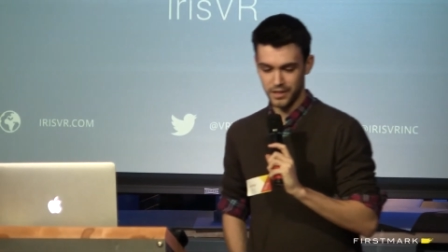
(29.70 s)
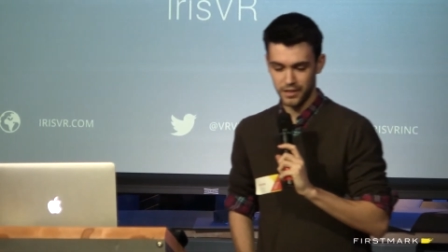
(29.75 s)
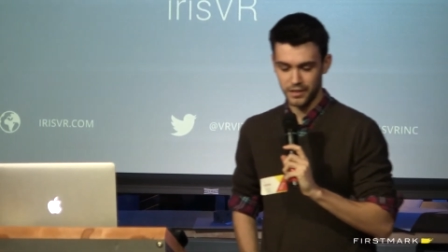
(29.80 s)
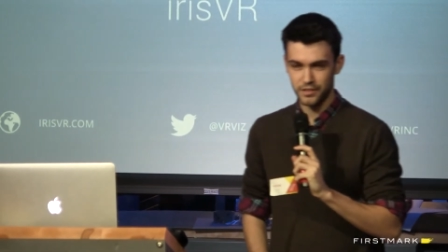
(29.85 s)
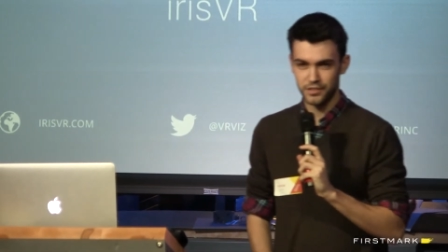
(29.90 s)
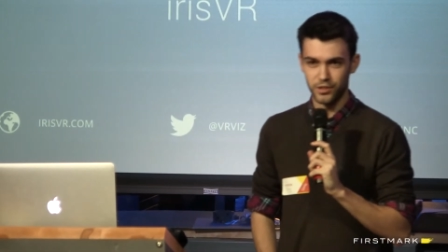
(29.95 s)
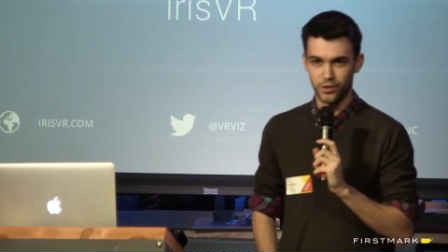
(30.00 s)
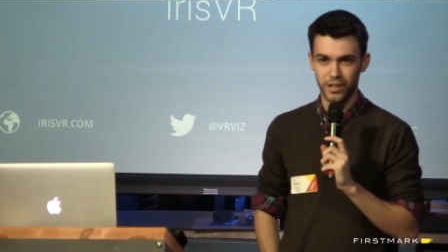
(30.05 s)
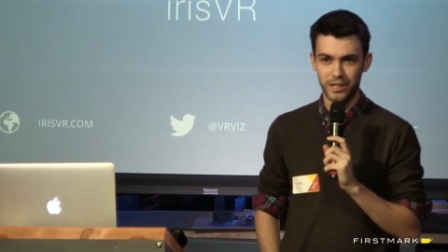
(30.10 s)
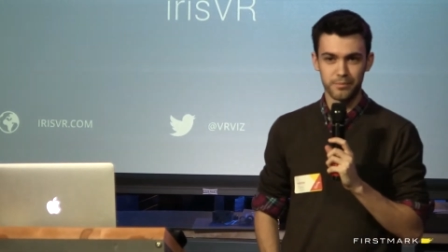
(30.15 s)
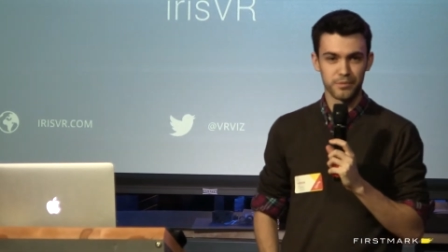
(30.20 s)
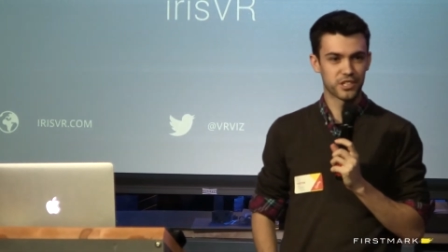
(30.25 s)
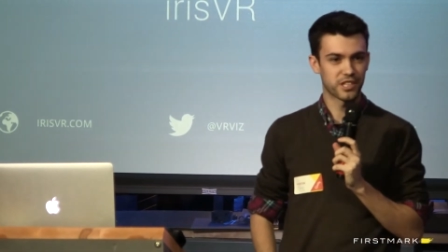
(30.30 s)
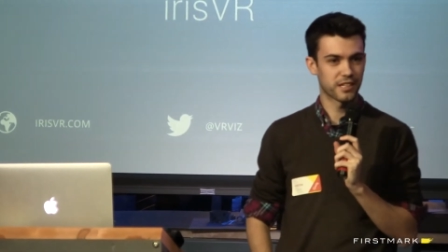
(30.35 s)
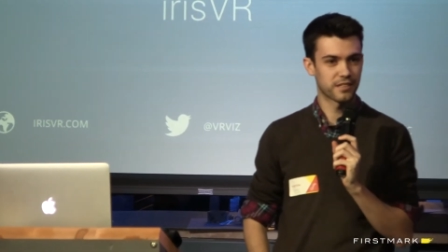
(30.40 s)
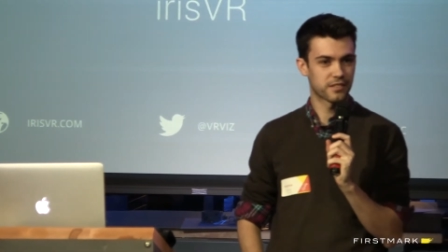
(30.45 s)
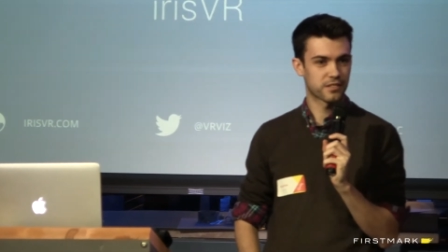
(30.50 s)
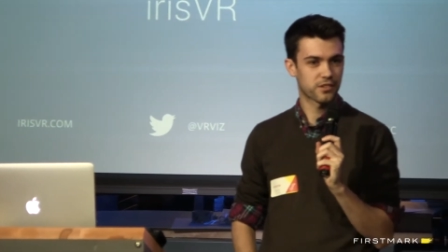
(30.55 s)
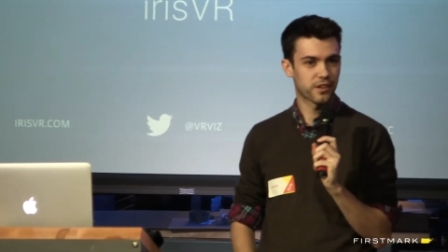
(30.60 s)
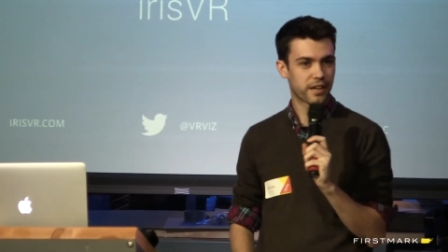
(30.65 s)
so I'm
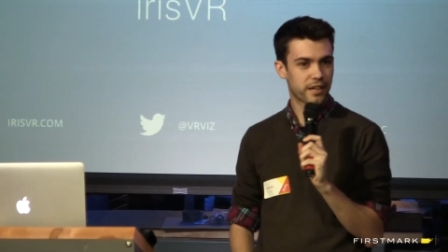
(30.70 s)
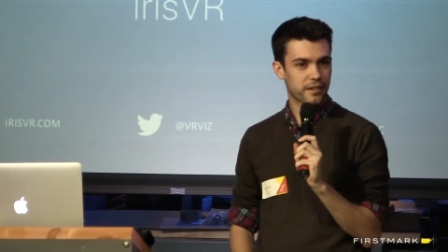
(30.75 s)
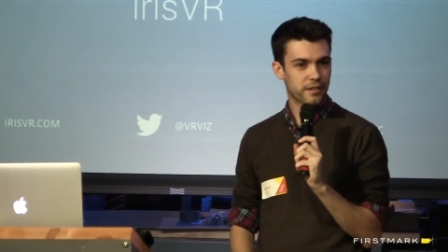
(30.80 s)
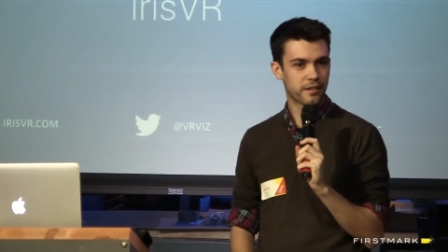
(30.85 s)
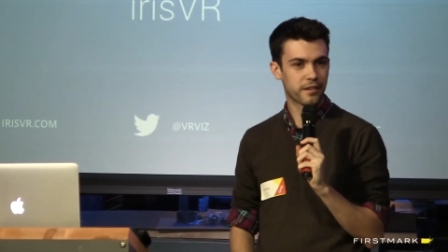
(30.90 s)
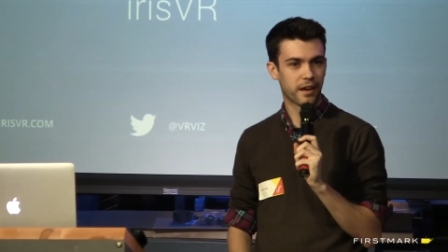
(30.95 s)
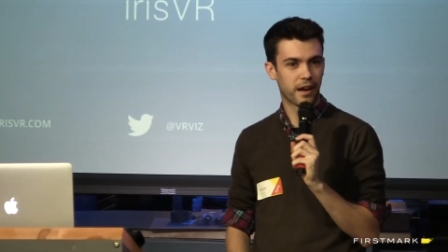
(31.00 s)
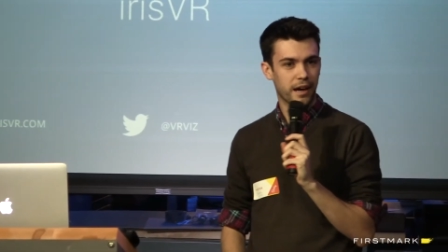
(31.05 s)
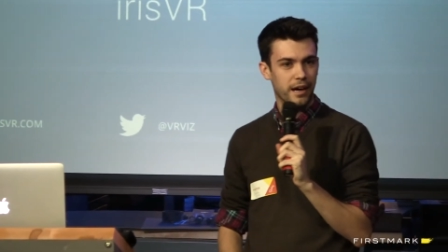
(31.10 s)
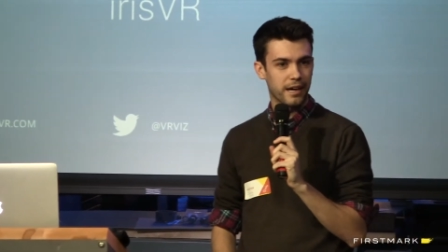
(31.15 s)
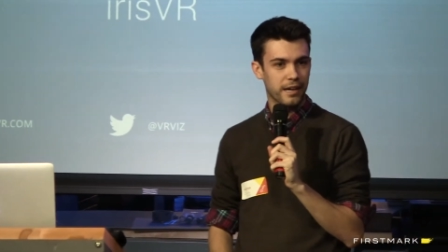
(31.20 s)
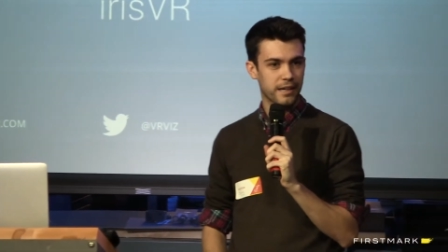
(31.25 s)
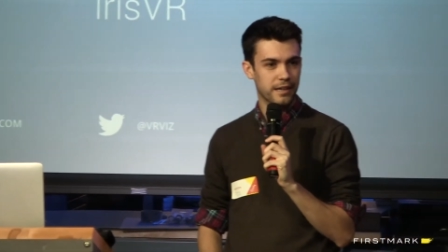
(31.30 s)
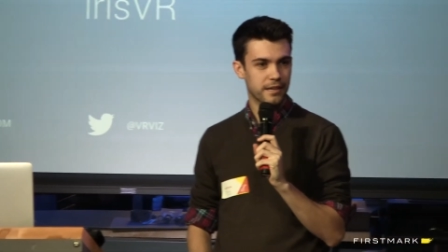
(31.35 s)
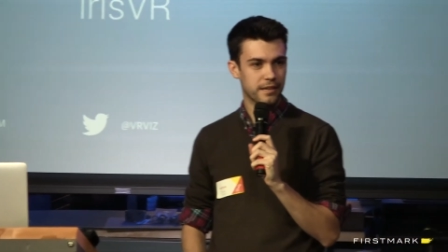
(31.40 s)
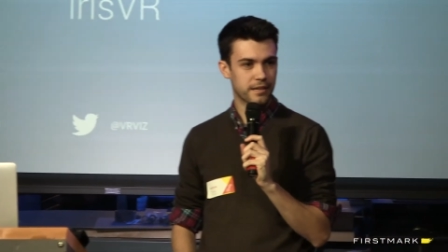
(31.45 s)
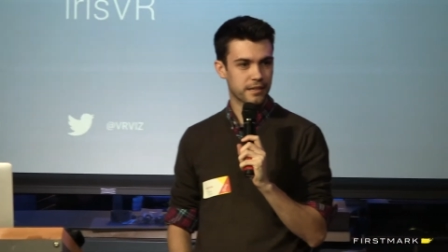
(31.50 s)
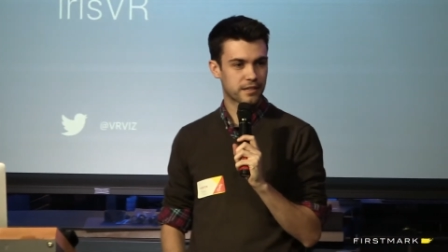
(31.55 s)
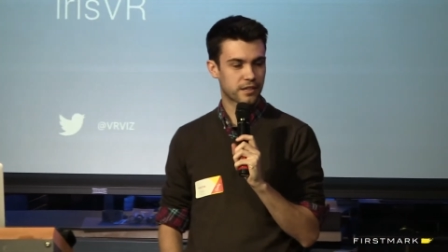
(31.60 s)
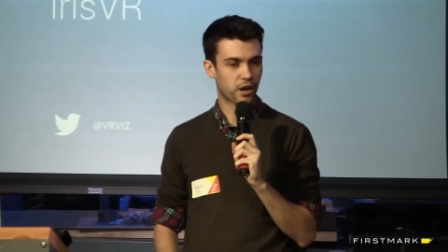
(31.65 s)
Shane Scranton. I